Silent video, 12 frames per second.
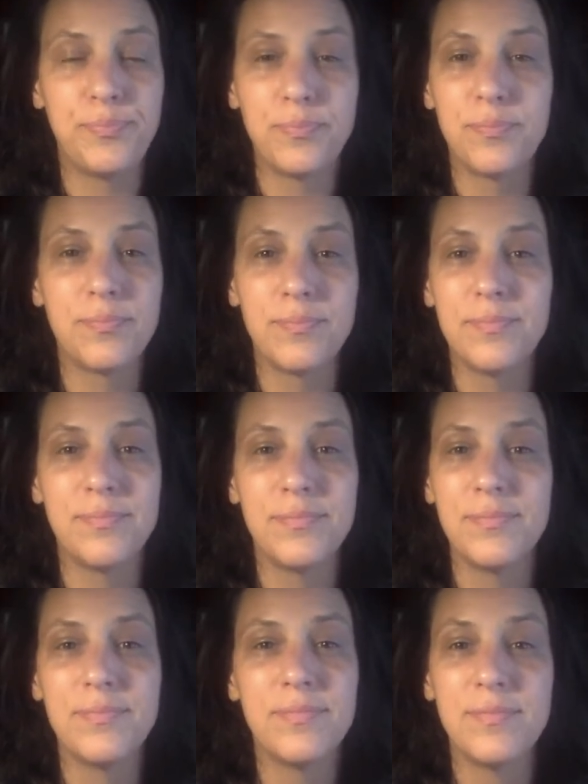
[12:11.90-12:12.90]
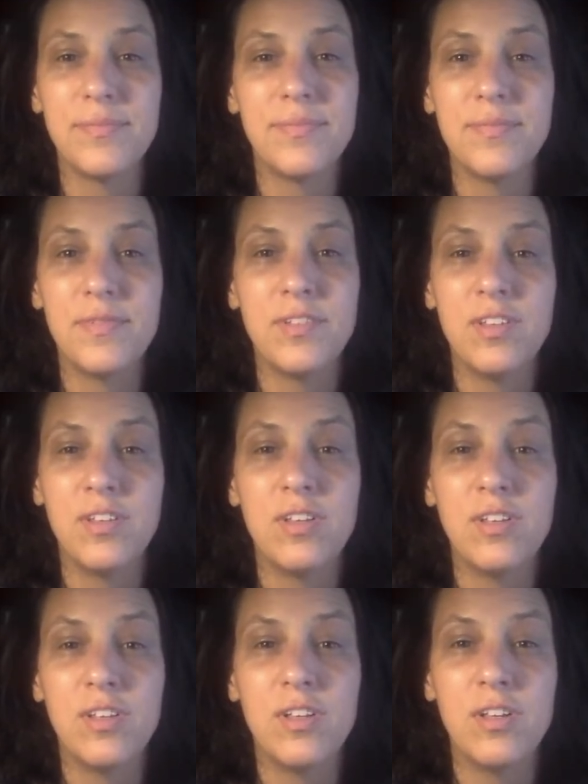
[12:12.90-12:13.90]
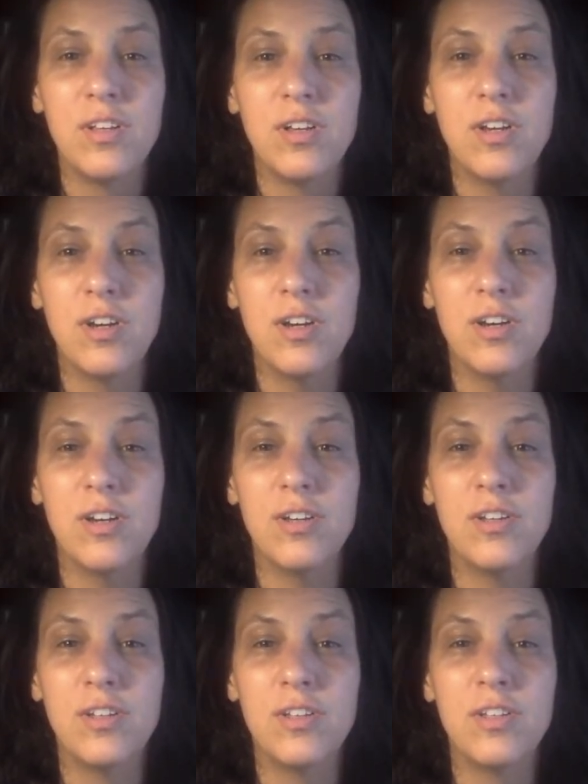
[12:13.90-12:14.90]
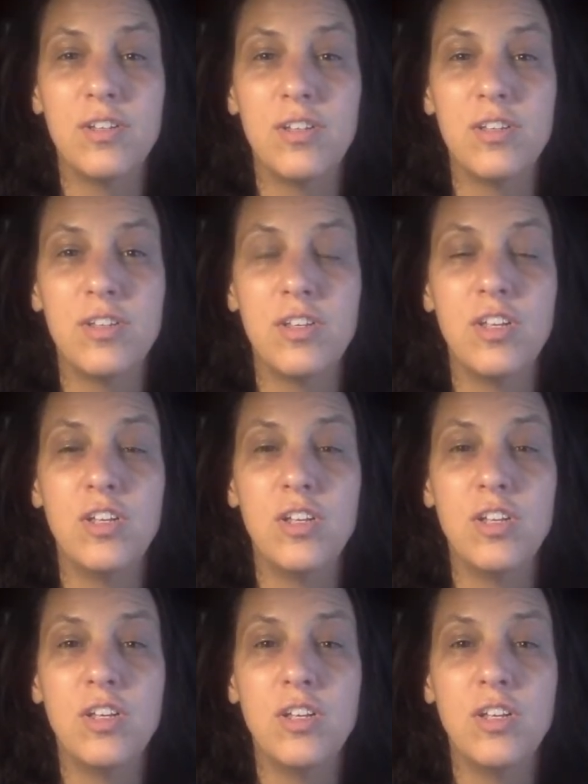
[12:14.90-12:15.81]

(no one is talking)